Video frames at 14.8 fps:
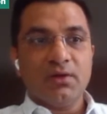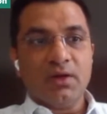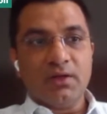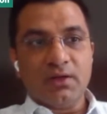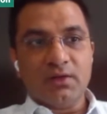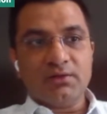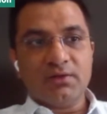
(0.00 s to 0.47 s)

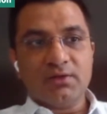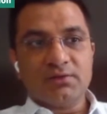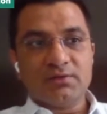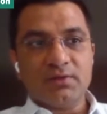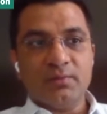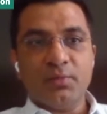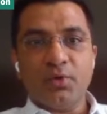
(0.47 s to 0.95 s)
I think
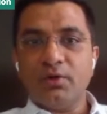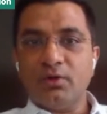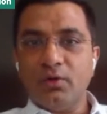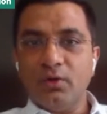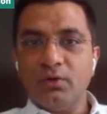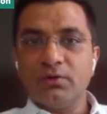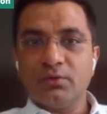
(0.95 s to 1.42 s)
it's important
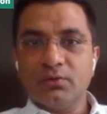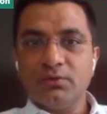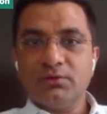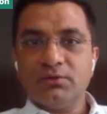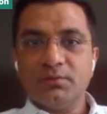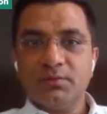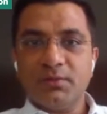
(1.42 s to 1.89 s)
in all the
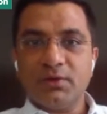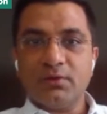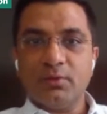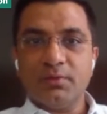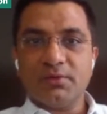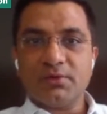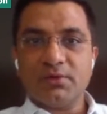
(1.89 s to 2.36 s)
roles, but
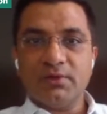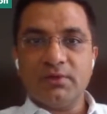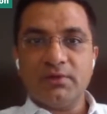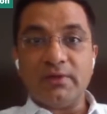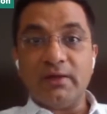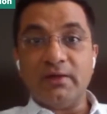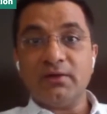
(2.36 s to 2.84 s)
obviously
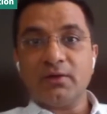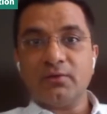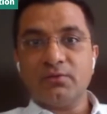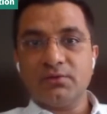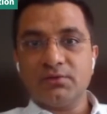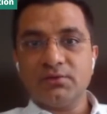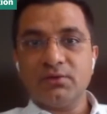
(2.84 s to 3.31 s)
in talent
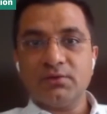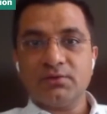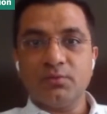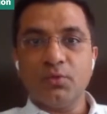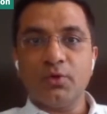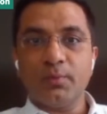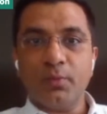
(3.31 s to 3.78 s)
acquisition it's
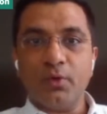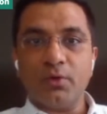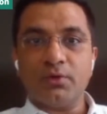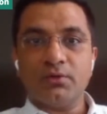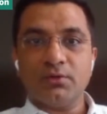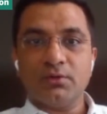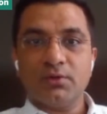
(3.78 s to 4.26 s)
more
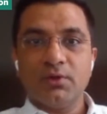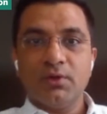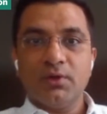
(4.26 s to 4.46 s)
important,